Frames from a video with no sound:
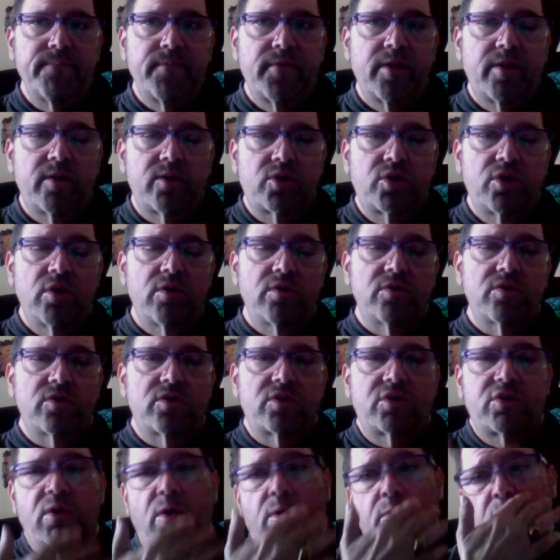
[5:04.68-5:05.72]

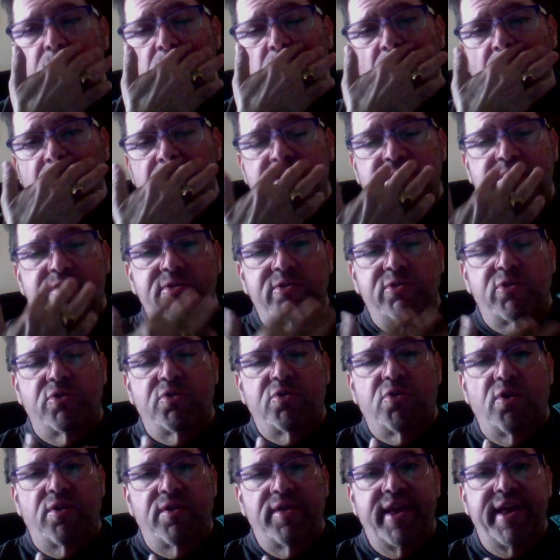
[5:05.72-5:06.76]
So
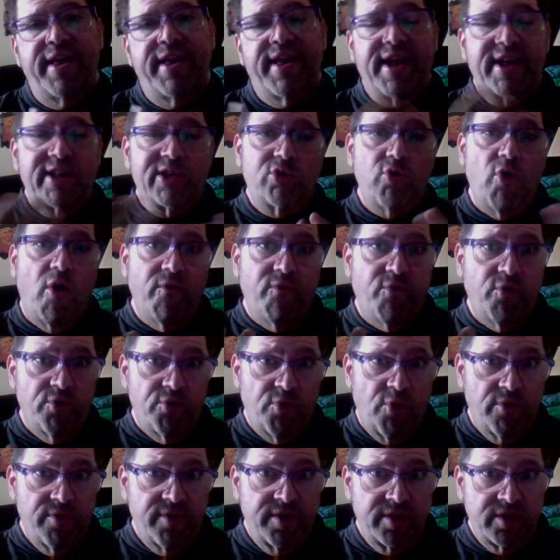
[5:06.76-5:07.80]
Colleen gets off on
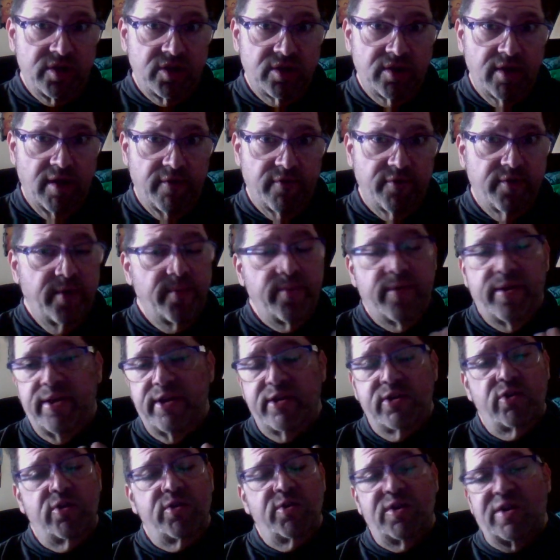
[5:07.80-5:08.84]
all this stuff. I mean,
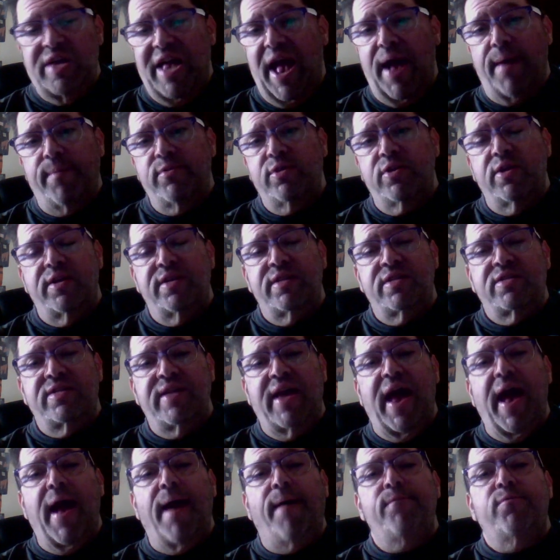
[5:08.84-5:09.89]
there's
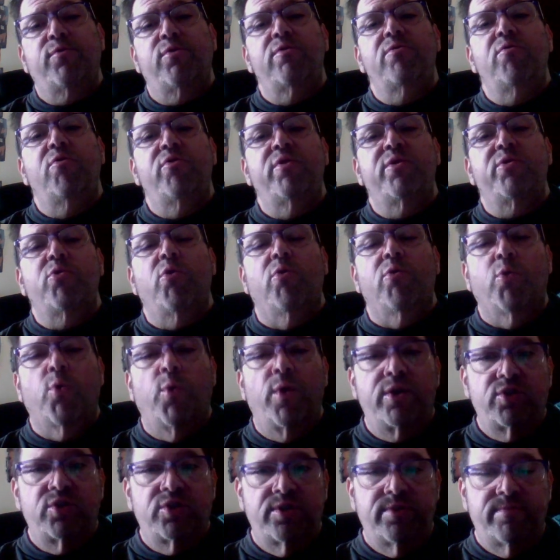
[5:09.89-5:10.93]
absolutely no
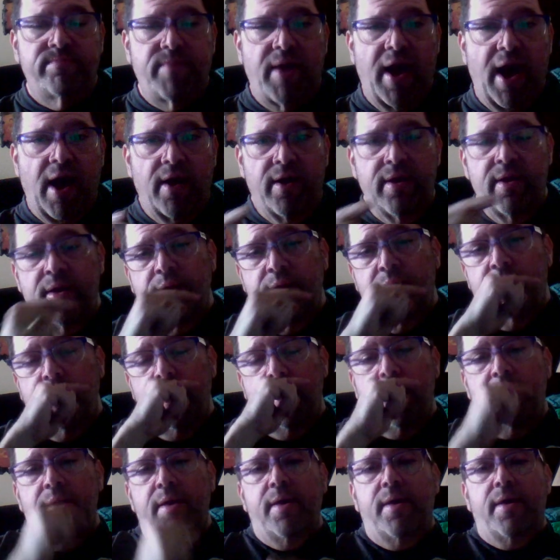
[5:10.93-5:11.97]
question about
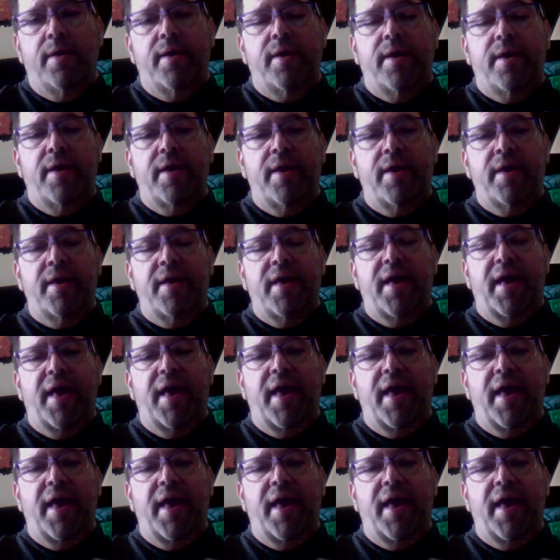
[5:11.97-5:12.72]
it.